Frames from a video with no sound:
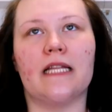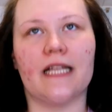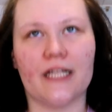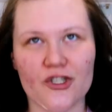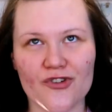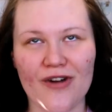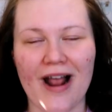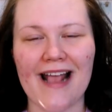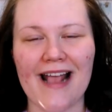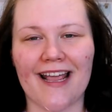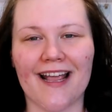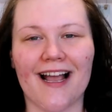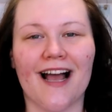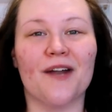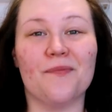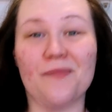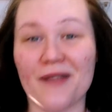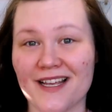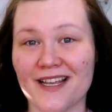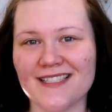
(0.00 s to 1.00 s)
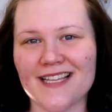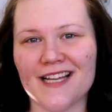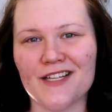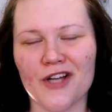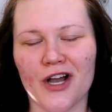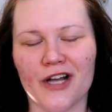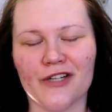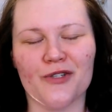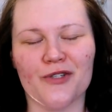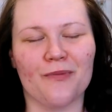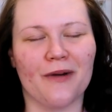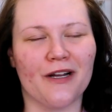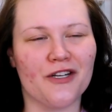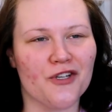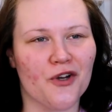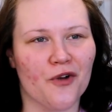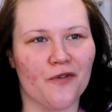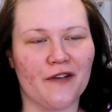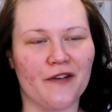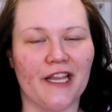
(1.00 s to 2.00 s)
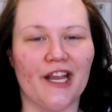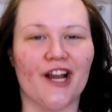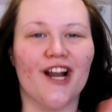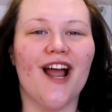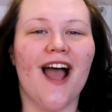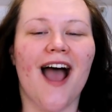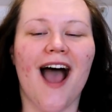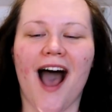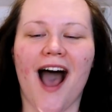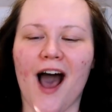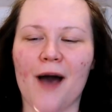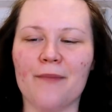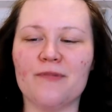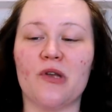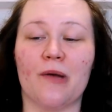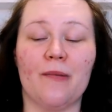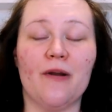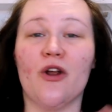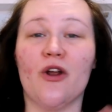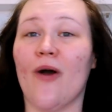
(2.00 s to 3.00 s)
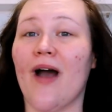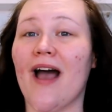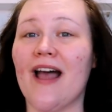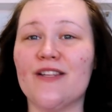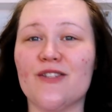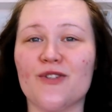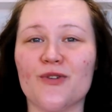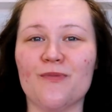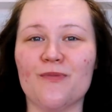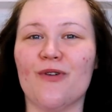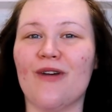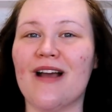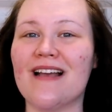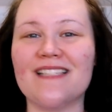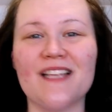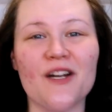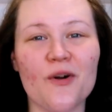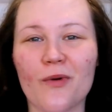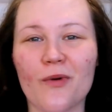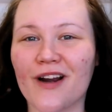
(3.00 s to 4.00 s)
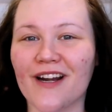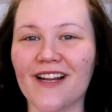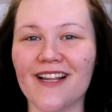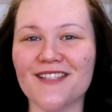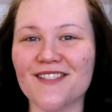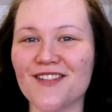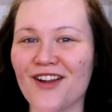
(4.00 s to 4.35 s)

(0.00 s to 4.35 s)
like dragging on because I talk too much. Go figure. Um, so I'm gonna go ahead, zoom you guys in, and we're gonna get